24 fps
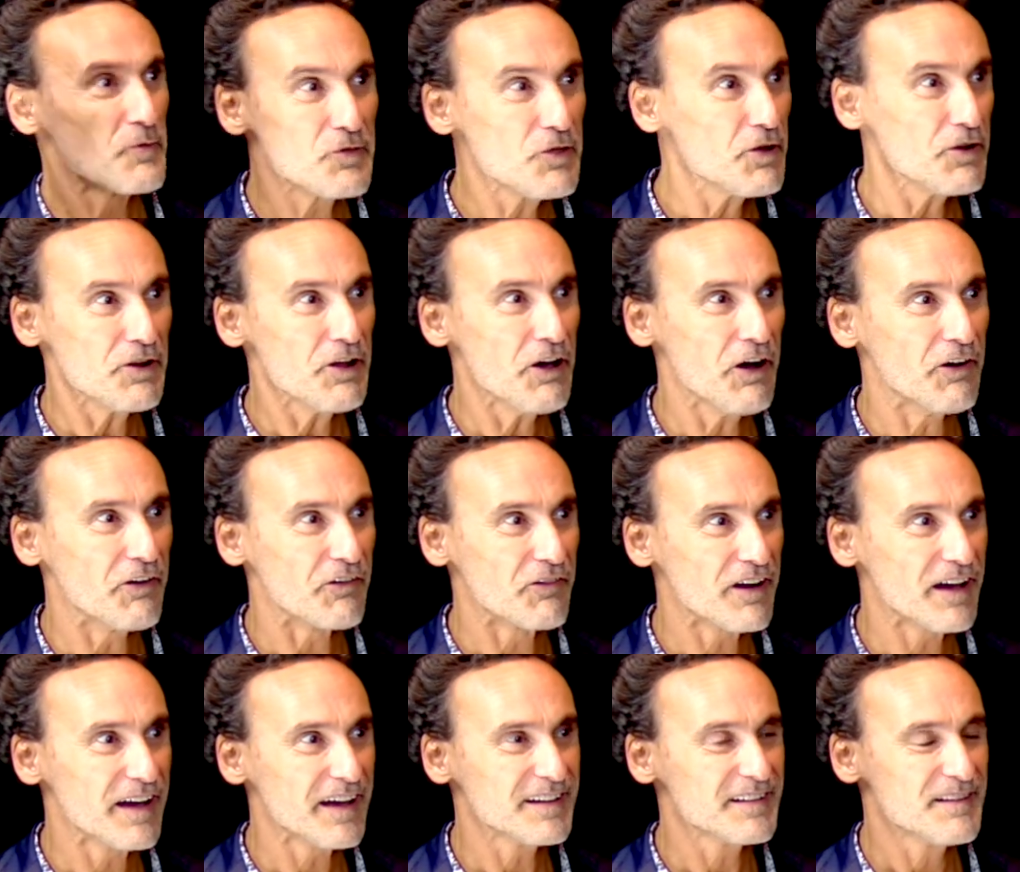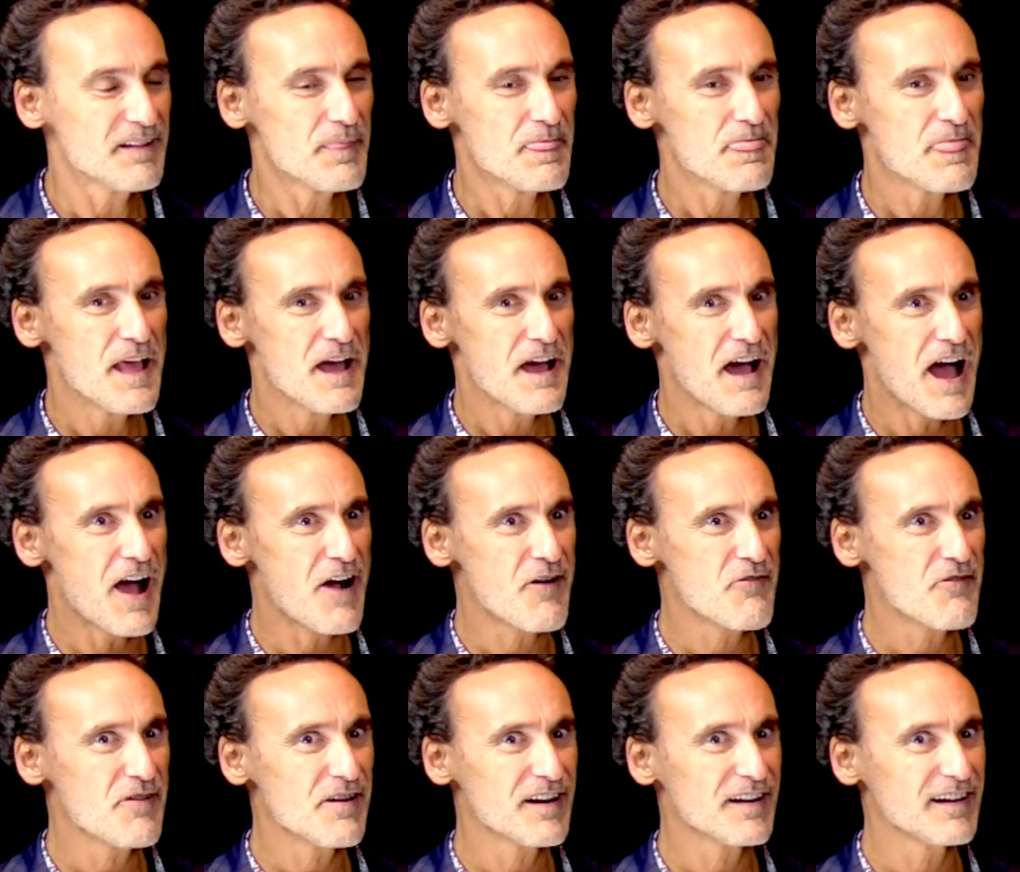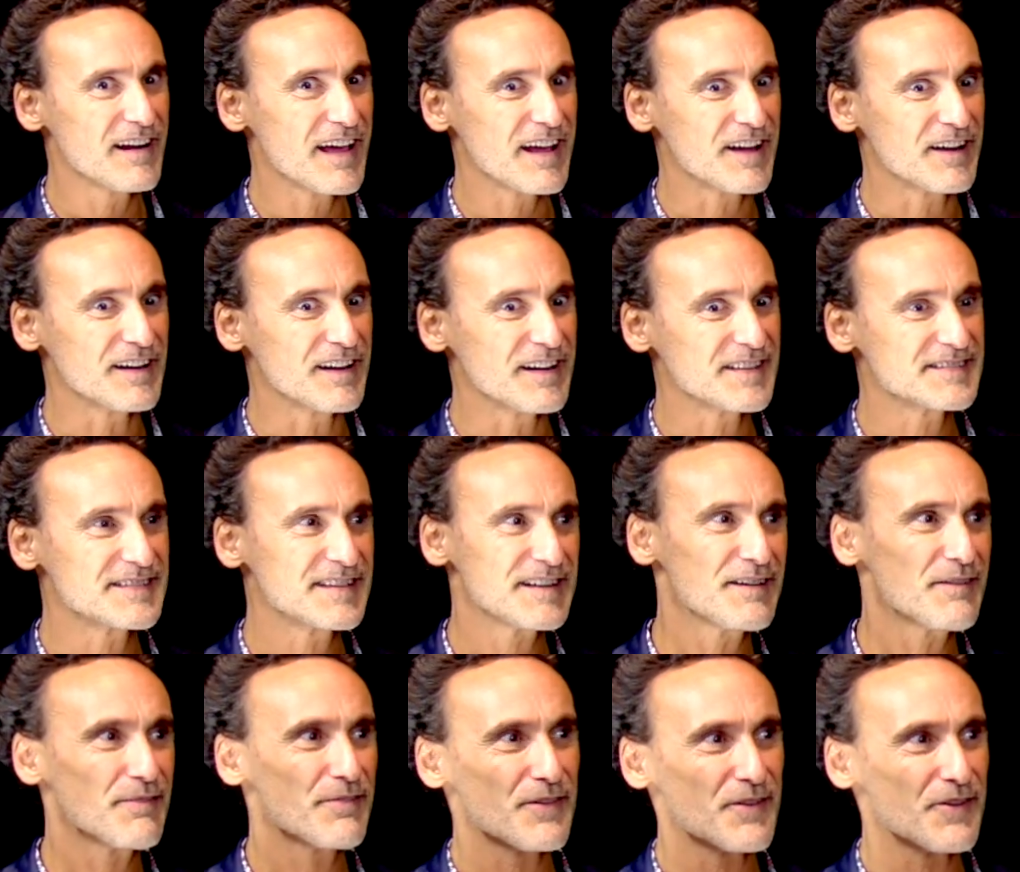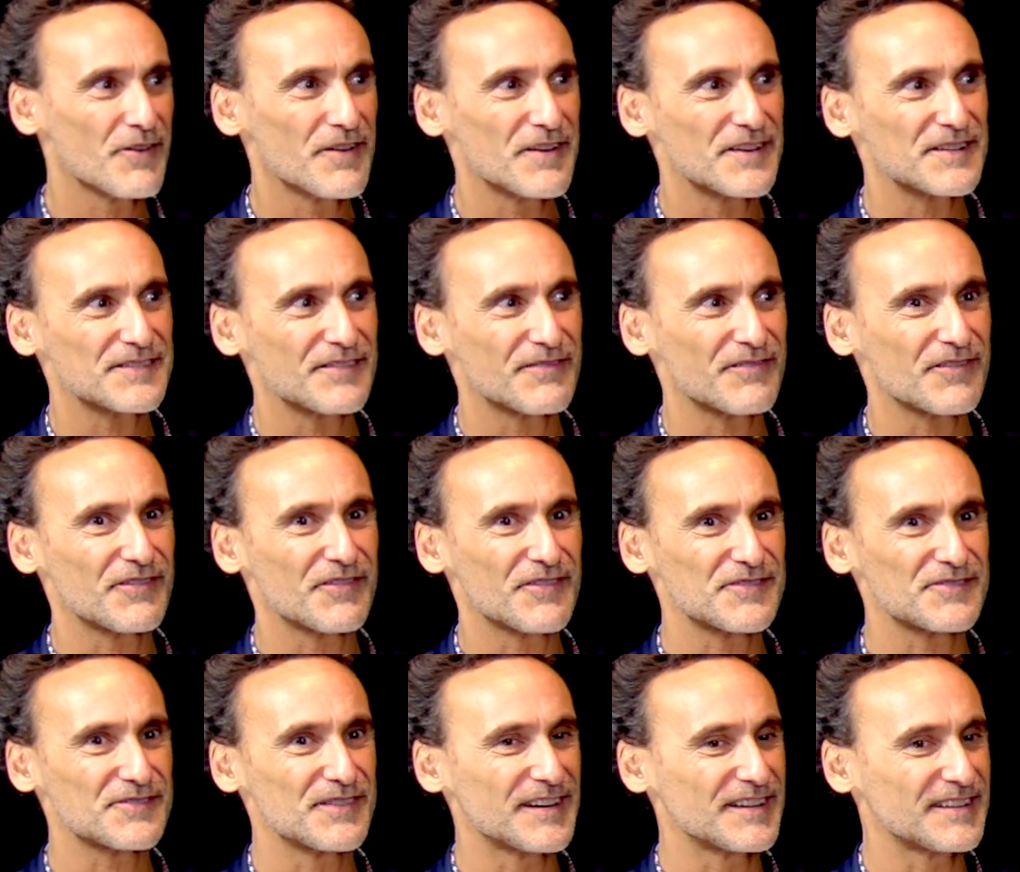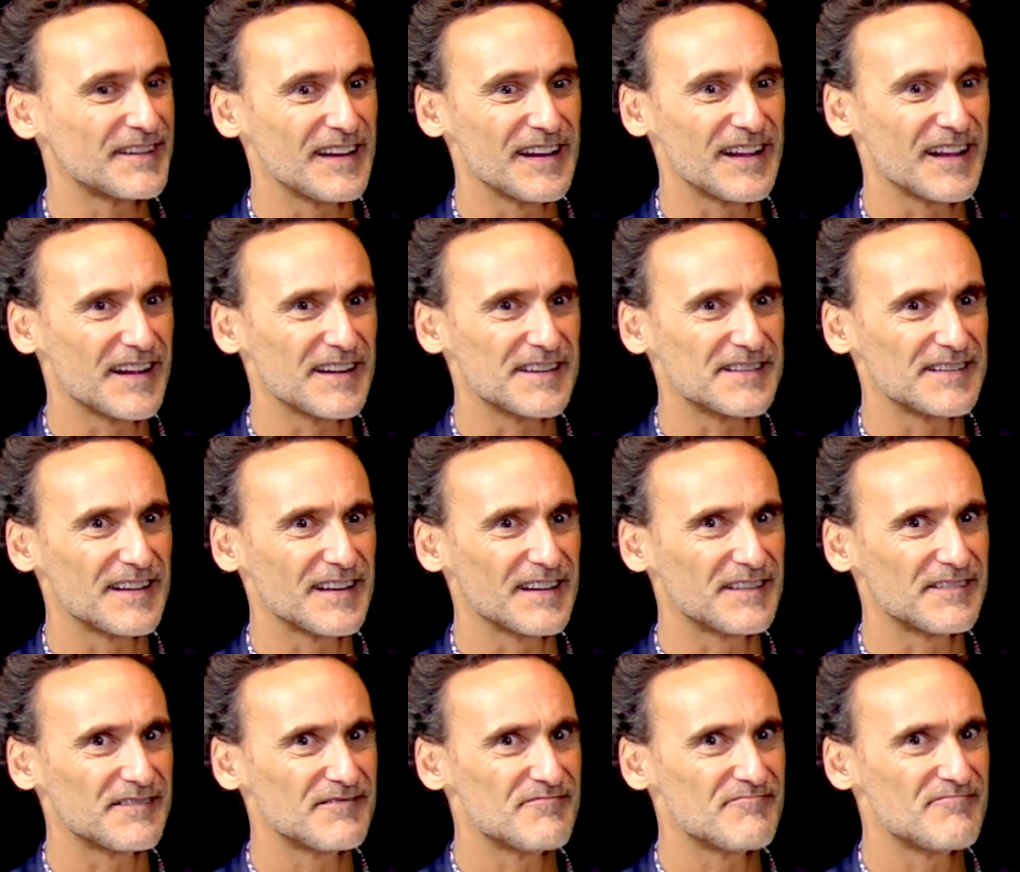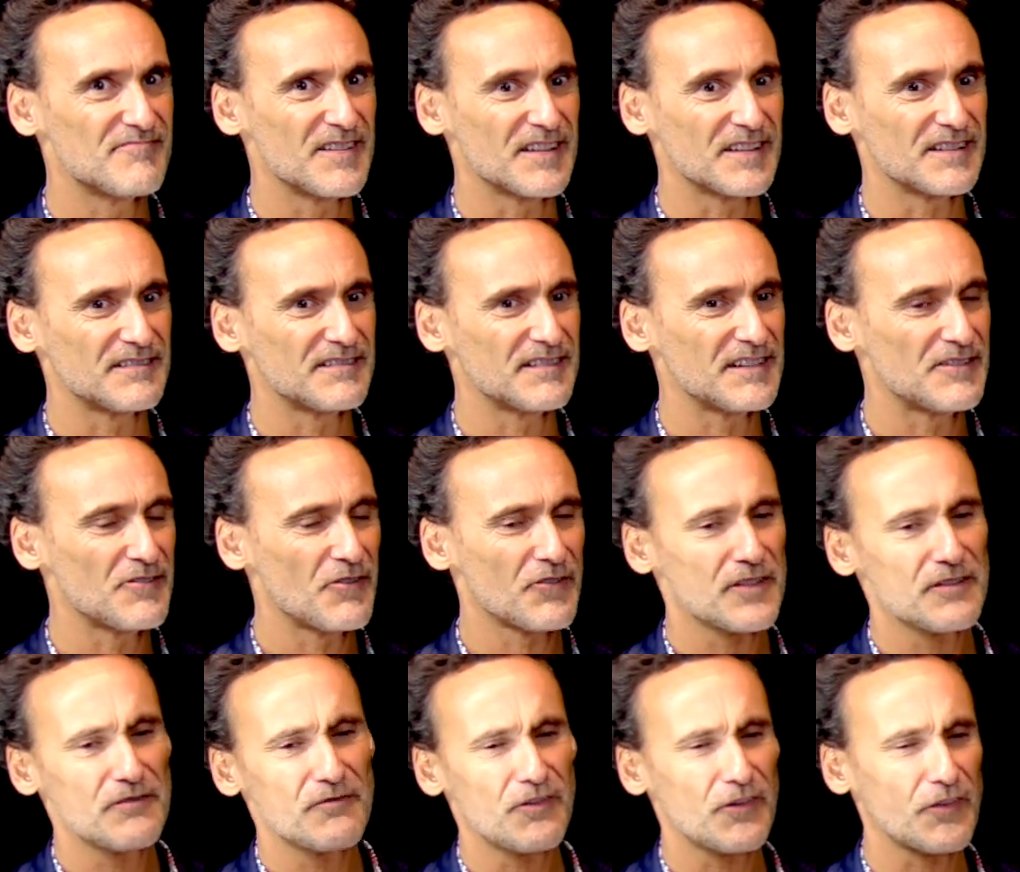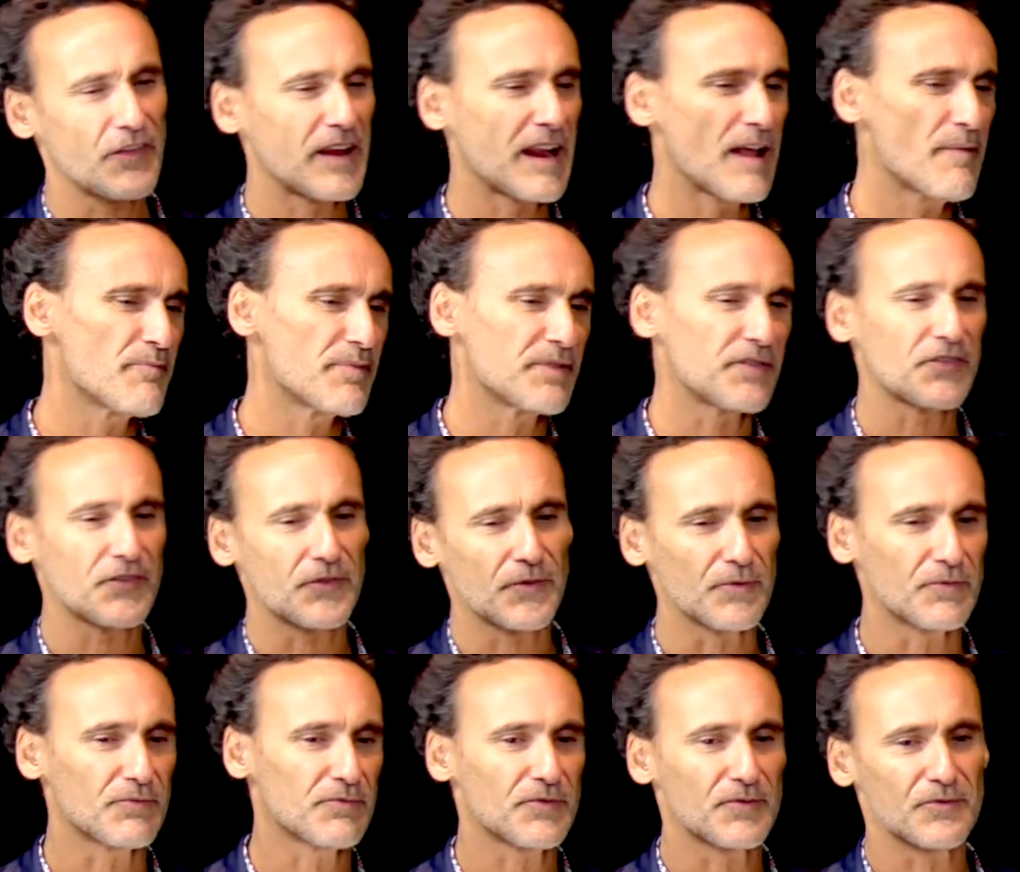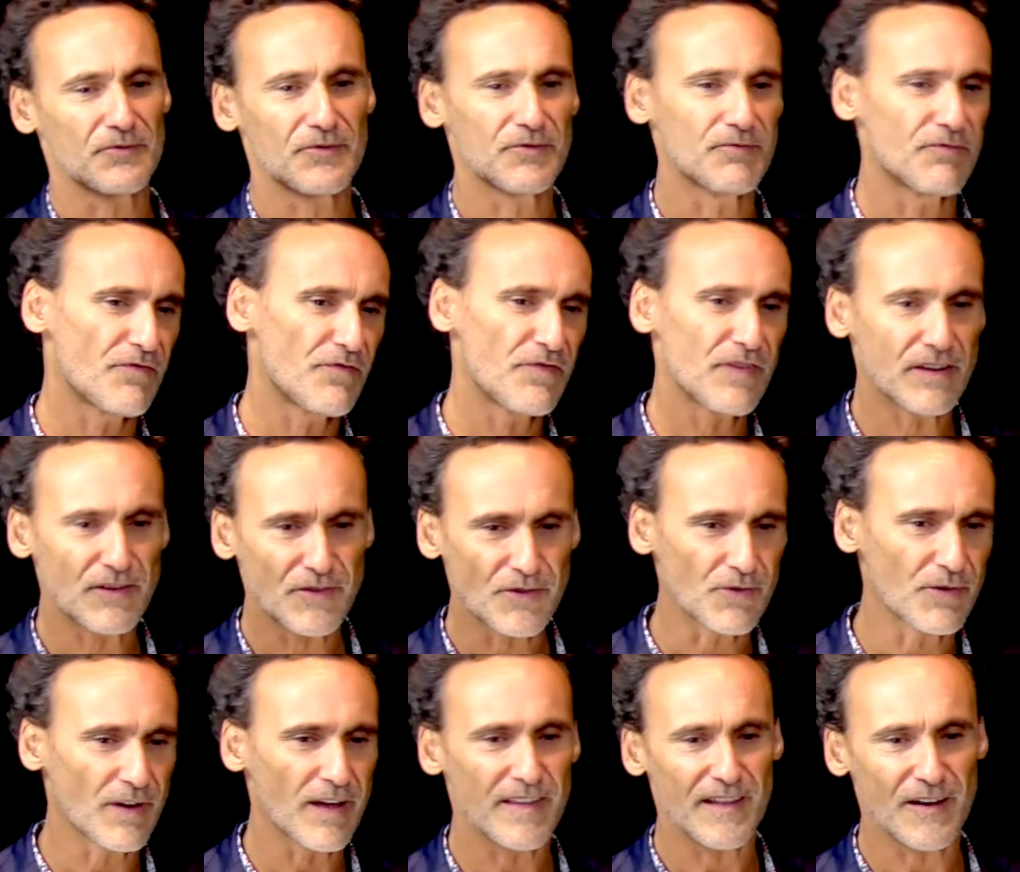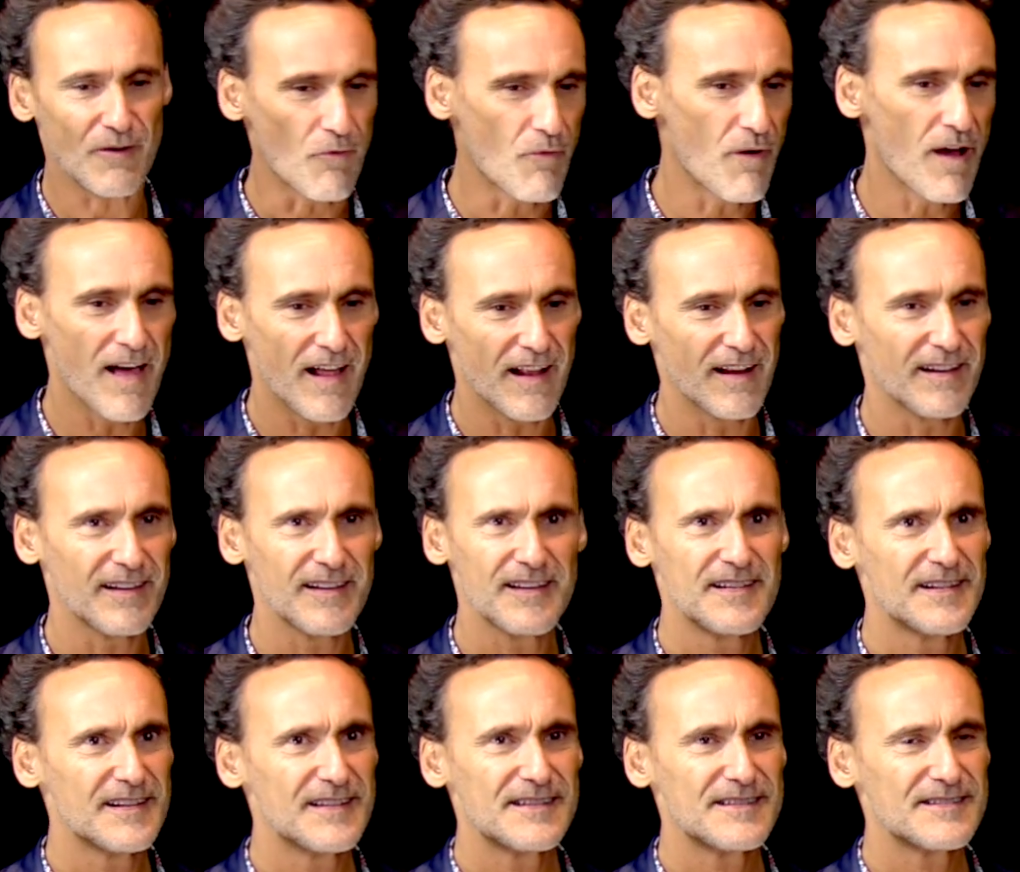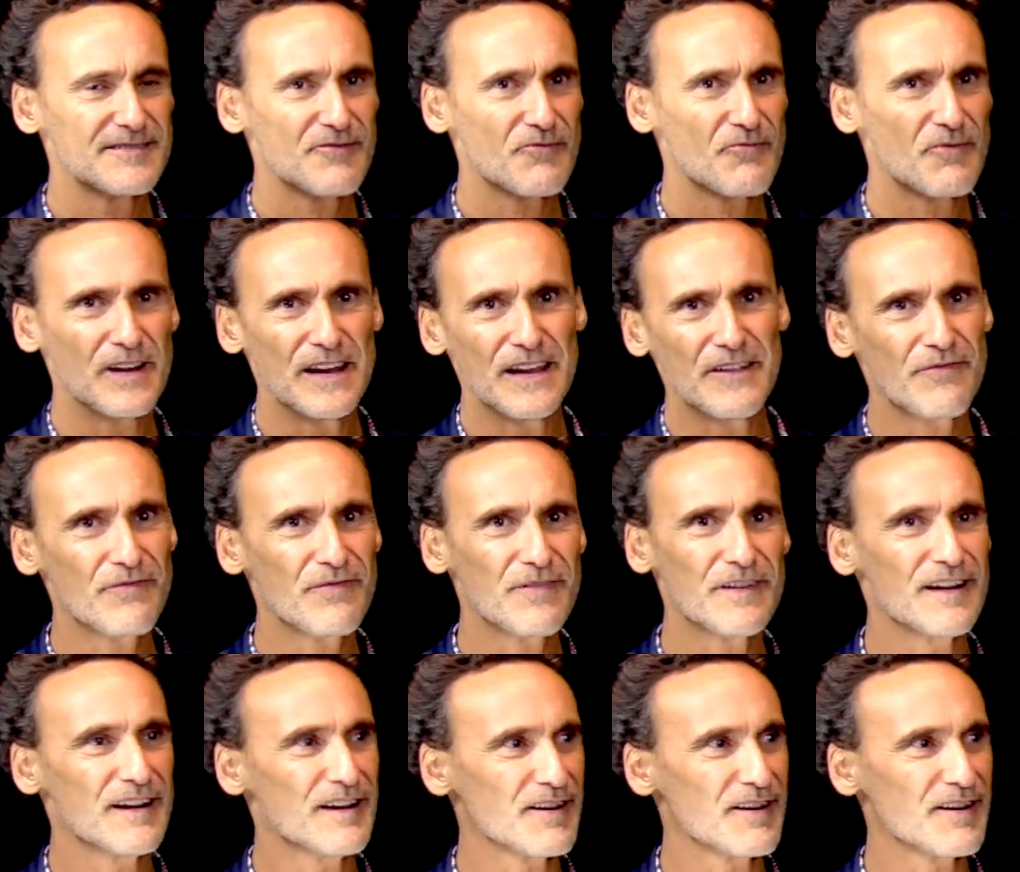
We don't know, right? And we're like on a string theories, of course, they're telling us that in order for the numbers to fit together well, we live